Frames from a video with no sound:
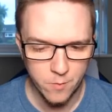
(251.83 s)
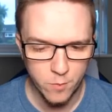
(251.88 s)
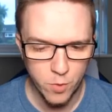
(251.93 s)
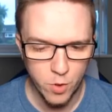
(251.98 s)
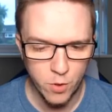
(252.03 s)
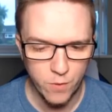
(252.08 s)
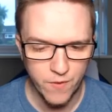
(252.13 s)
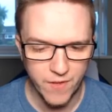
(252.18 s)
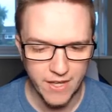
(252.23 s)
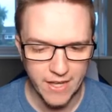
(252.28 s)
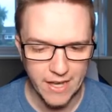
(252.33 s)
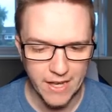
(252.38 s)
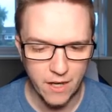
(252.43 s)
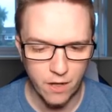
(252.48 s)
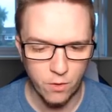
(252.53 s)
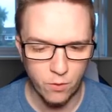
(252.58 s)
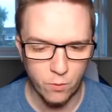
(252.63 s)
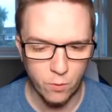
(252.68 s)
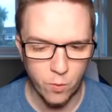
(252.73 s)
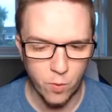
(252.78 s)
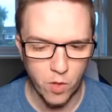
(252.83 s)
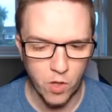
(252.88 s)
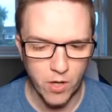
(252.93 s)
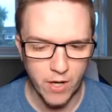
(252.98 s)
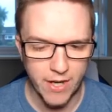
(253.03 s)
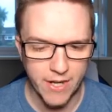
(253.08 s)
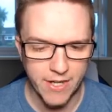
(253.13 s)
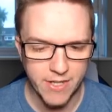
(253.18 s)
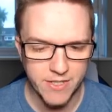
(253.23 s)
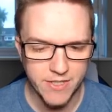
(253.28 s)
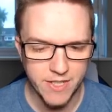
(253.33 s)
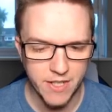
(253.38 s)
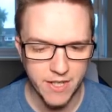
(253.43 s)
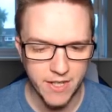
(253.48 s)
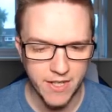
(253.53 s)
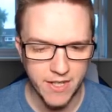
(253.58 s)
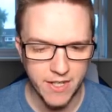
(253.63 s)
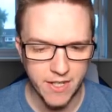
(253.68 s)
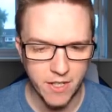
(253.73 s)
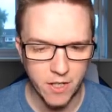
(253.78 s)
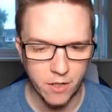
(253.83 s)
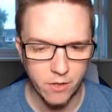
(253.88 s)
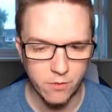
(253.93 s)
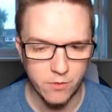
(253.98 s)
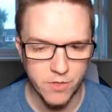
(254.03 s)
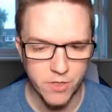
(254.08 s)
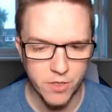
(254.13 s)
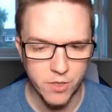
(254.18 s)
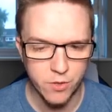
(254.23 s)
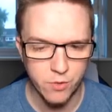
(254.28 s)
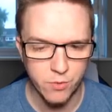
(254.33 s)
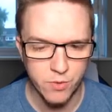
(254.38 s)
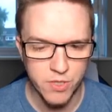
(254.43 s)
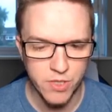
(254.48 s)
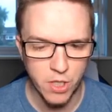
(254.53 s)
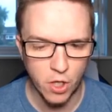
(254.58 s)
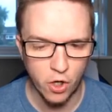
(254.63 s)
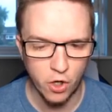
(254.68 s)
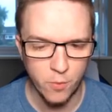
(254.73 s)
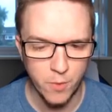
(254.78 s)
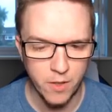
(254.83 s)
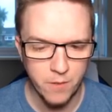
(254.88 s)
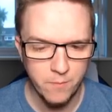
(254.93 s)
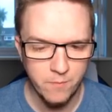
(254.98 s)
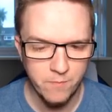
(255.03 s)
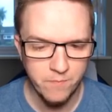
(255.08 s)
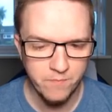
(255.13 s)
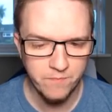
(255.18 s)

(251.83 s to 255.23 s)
Moving out wide, he goes to Toma.